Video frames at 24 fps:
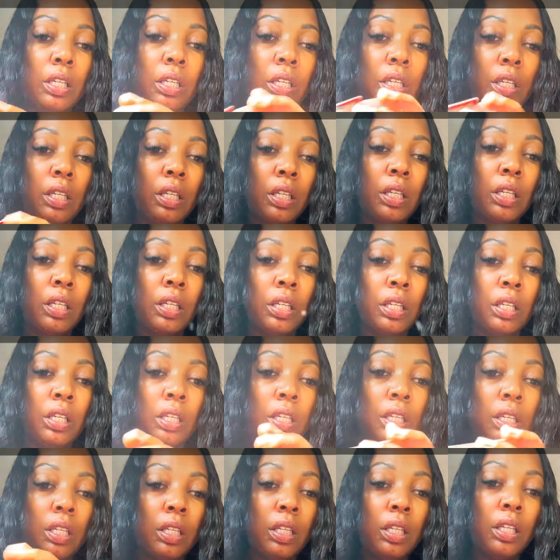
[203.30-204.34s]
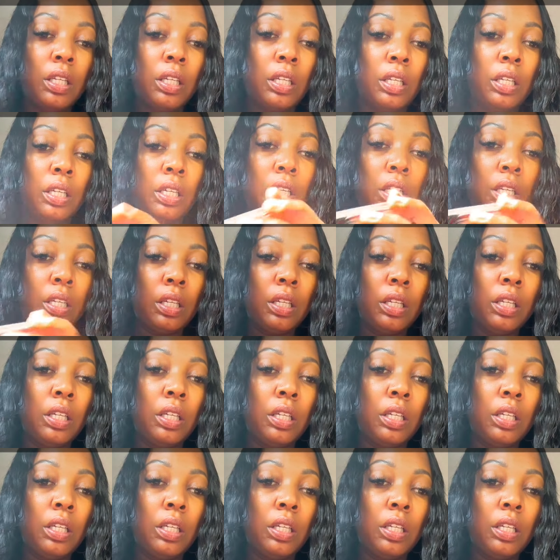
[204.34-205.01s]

[no speech]